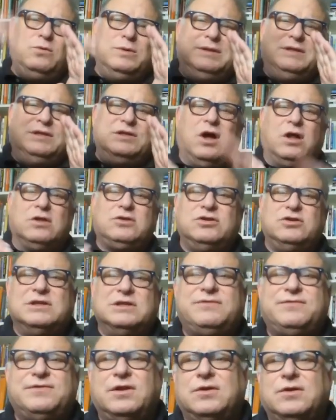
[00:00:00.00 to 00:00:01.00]
with the
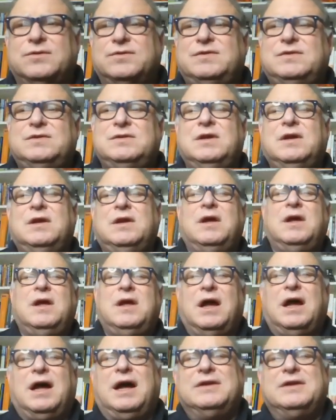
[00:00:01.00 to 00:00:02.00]
alternate flows.
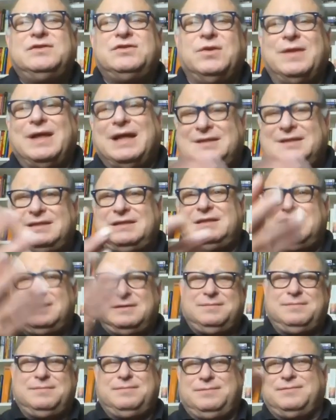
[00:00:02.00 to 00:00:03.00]
So
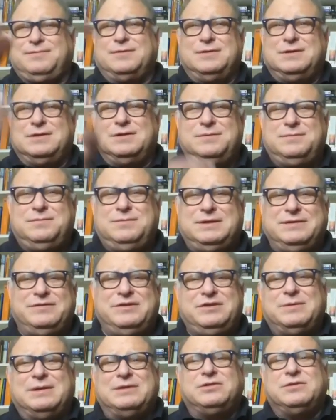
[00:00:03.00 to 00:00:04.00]
that's for the
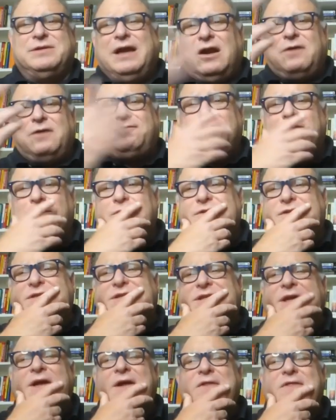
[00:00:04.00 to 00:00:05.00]
DVD rental. Error
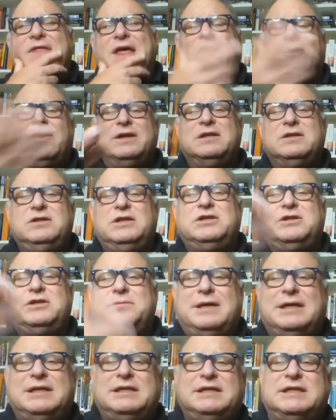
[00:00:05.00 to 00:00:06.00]
flows that are
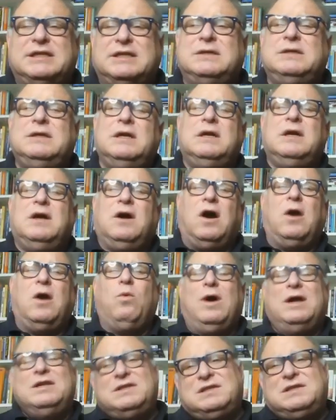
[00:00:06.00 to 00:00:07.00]
enumerated here are
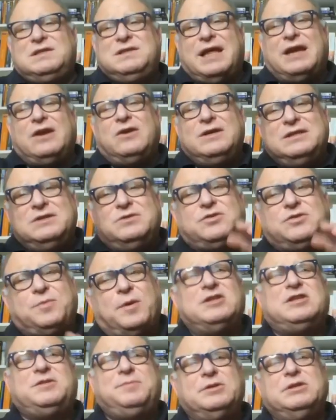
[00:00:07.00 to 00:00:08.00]
ones that are in the
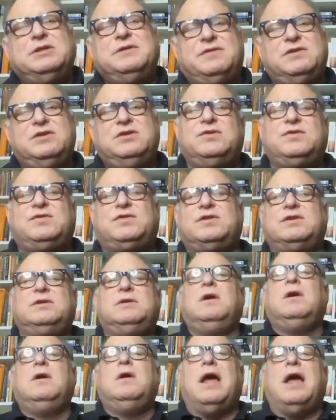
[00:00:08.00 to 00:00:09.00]
responsibility of the
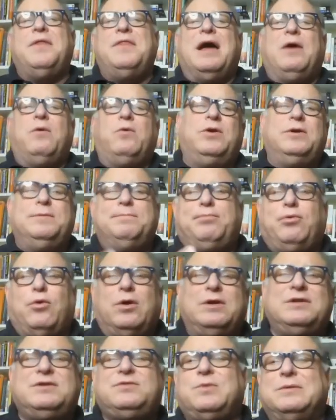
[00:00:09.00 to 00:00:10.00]
user and that were
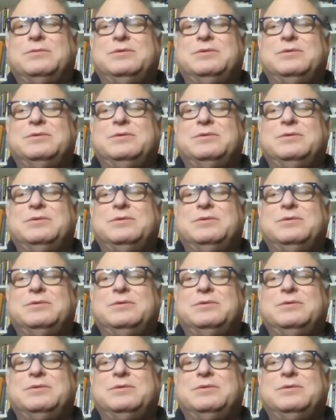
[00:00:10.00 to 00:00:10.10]
important when